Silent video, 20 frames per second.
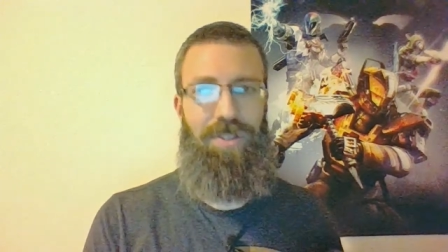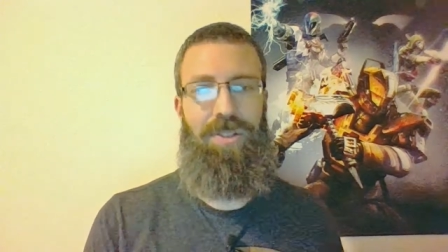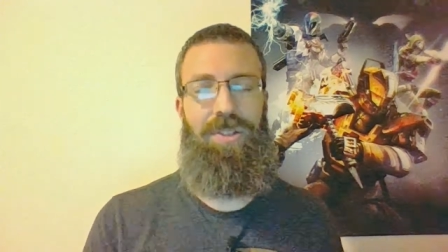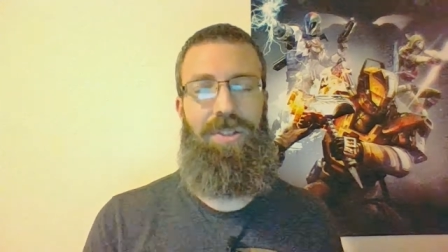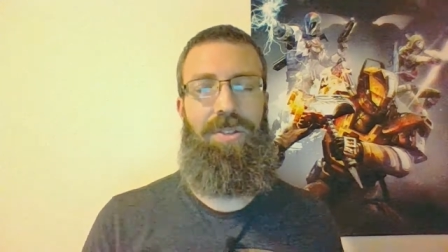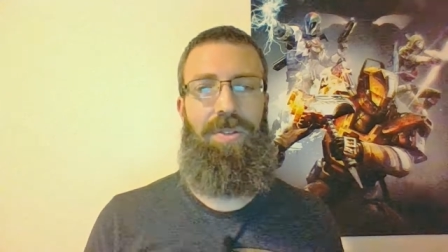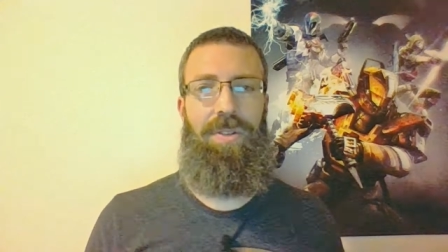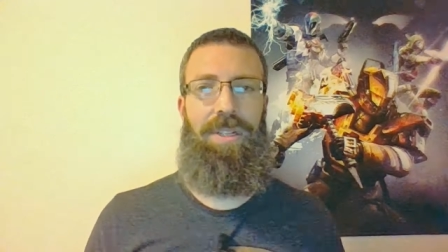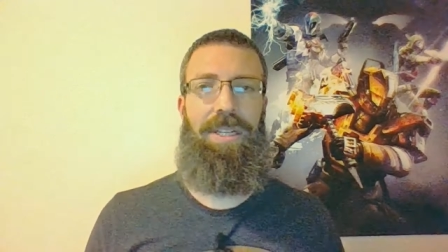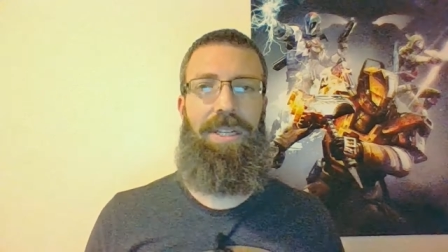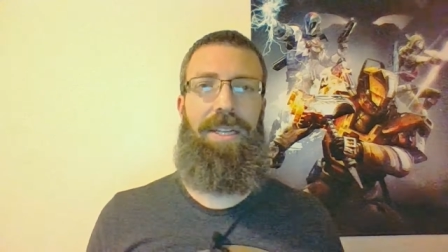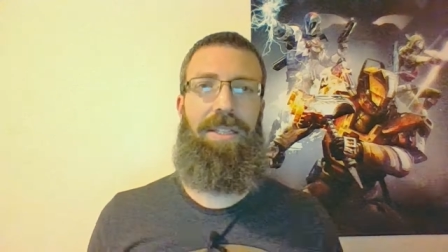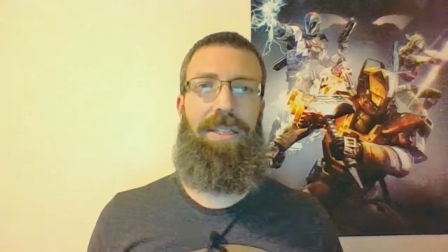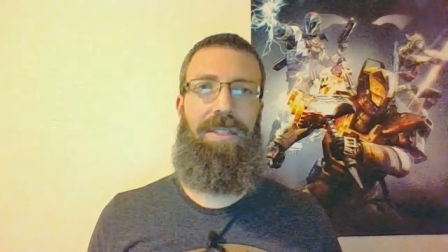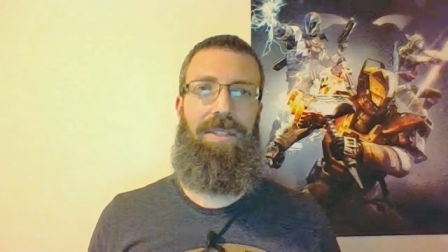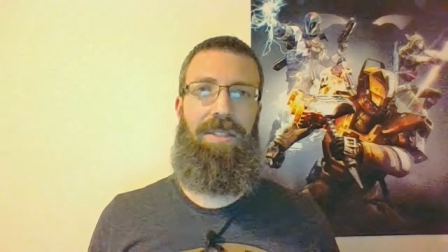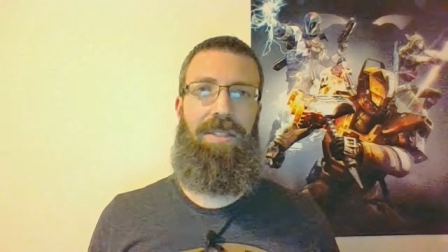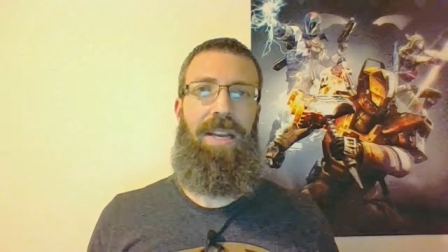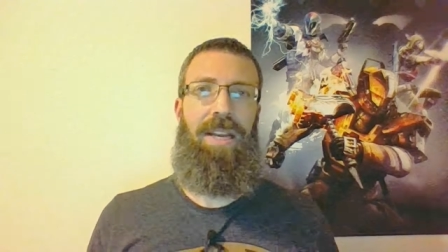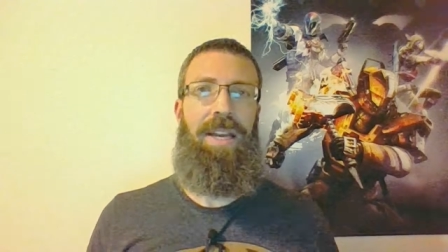story.
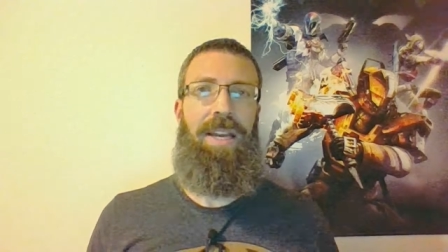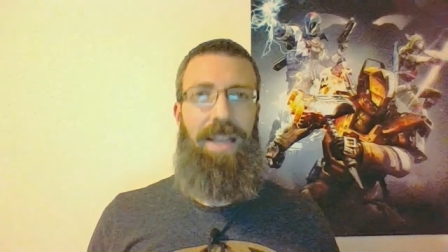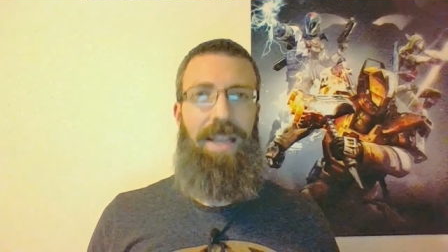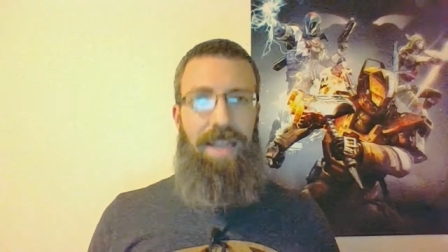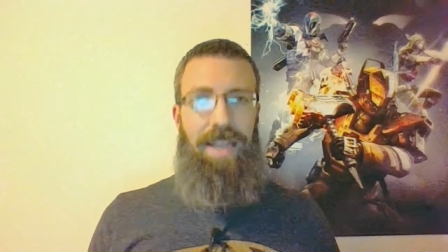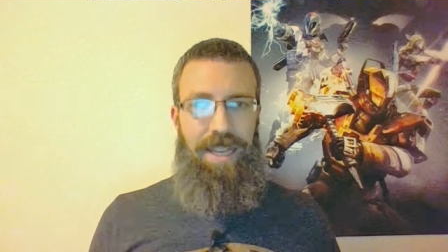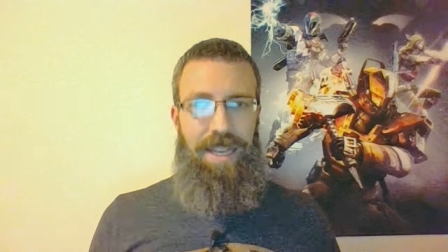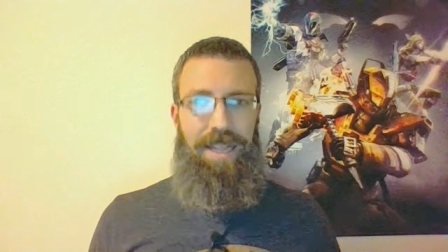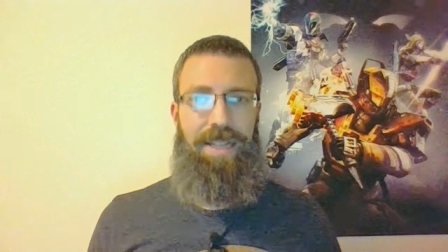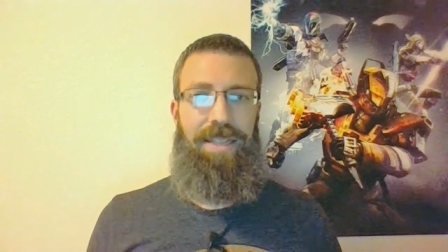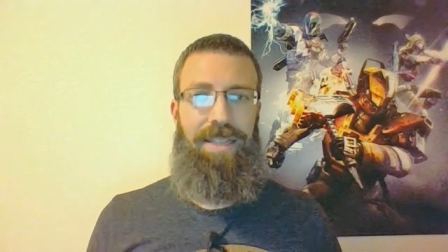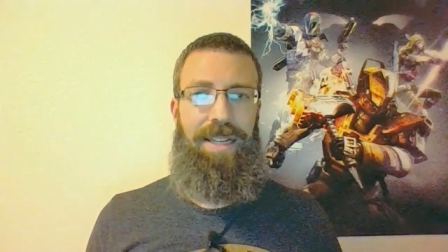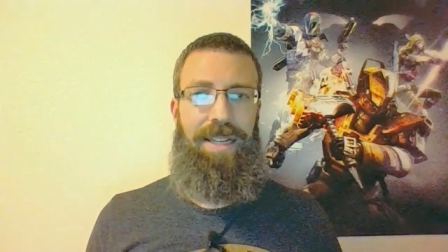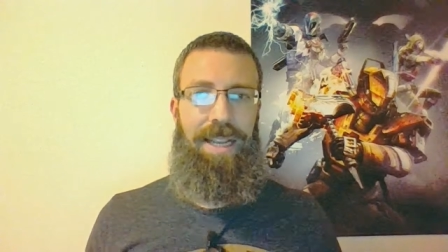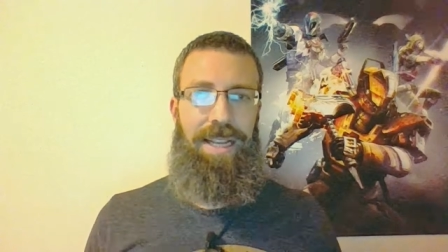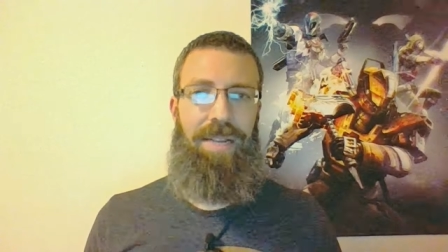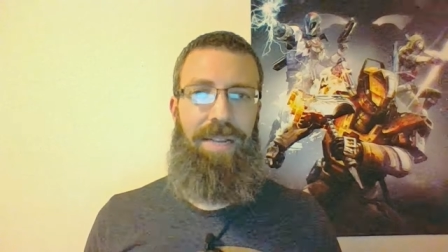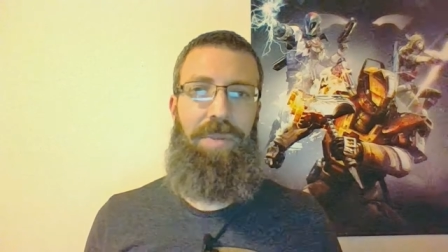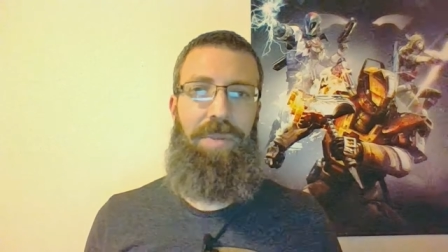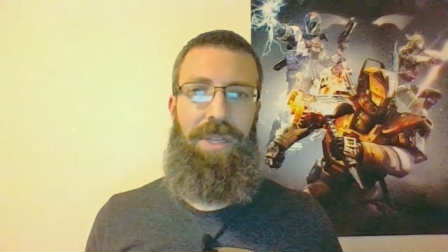It
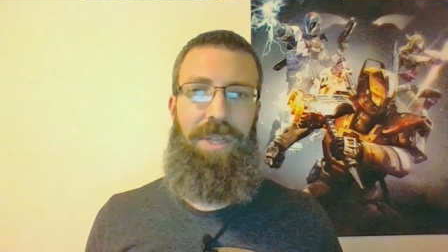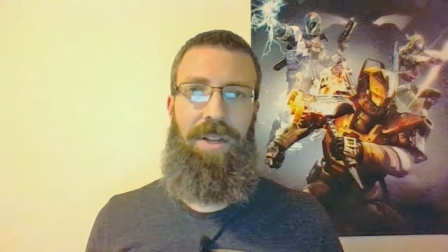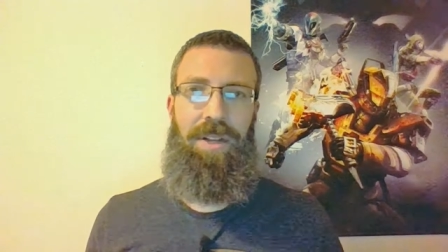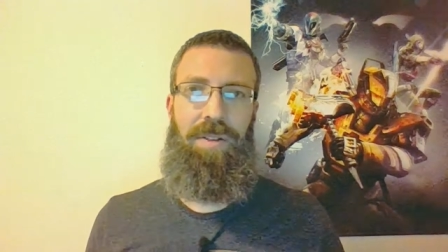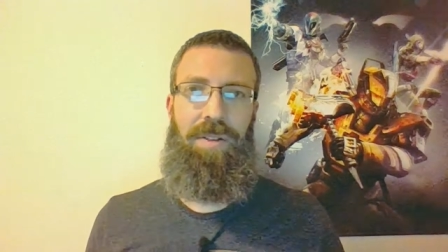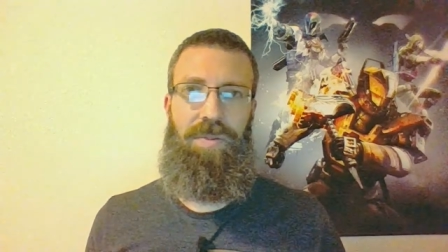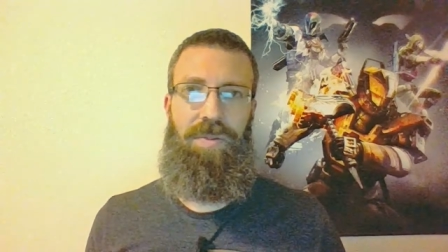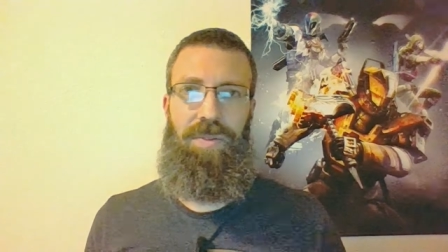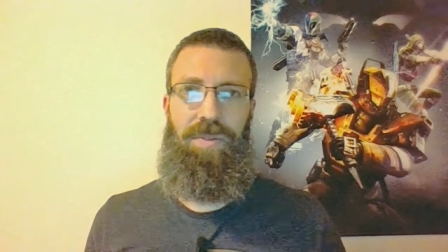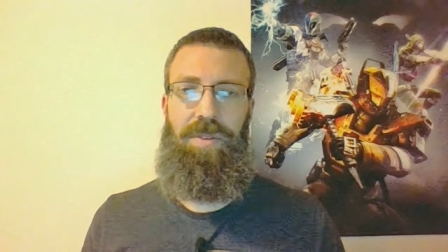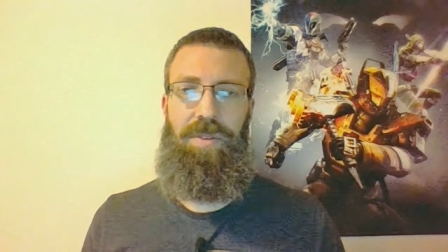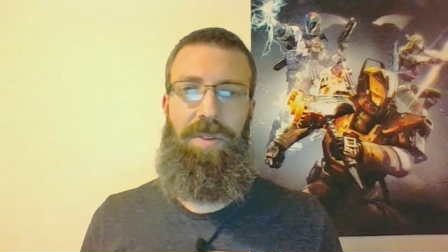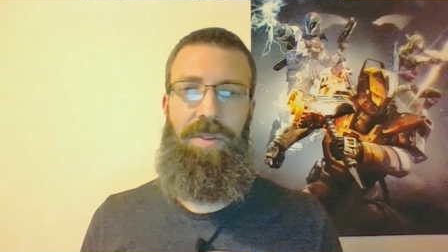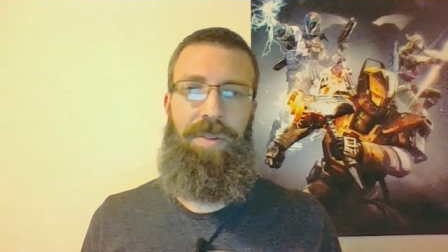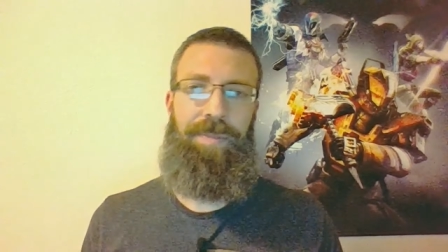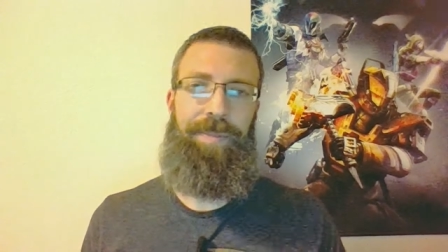can be helpful.